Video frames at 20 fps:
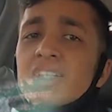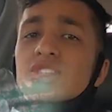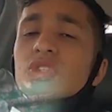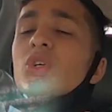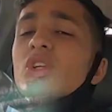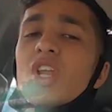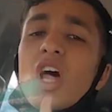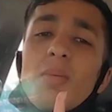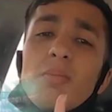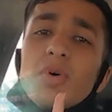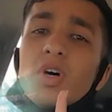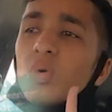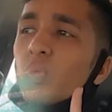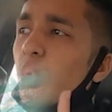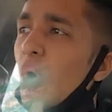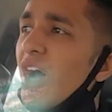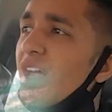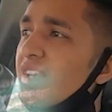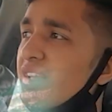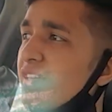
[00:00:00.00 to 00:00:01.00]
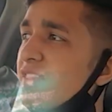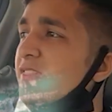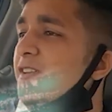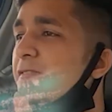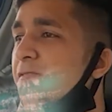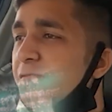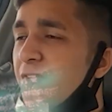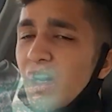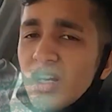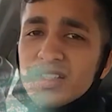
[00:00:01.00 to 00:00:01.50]
So number one,
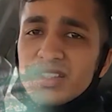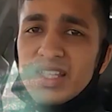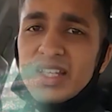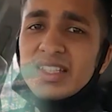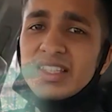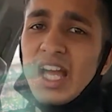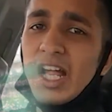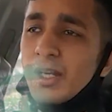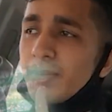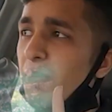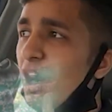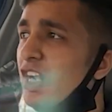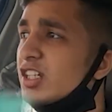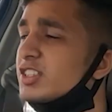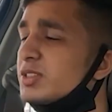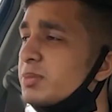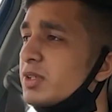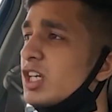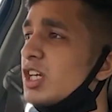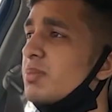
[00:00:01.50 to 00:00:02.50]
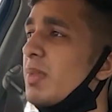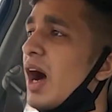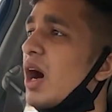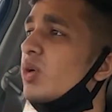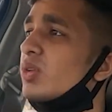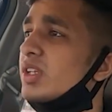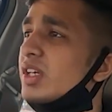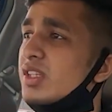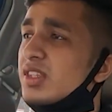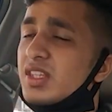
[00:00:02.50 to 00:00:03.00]
the first thing that bugs me
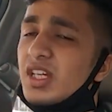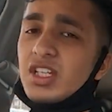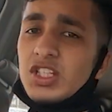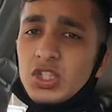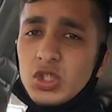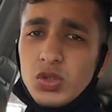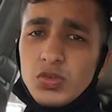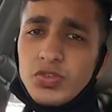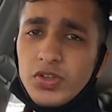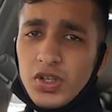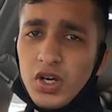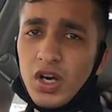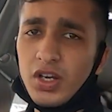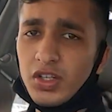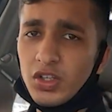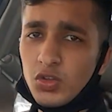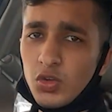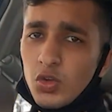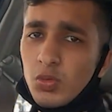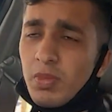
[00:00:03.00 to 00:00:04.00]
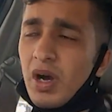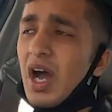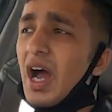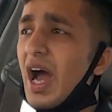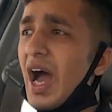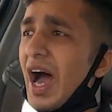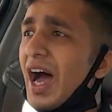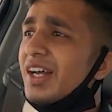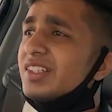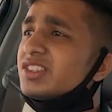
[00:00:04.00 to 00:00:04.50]
about the new Ferrari
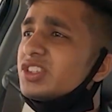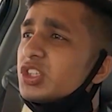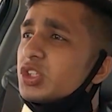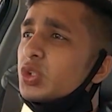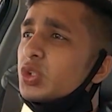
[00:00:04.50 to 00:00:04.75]
Roma has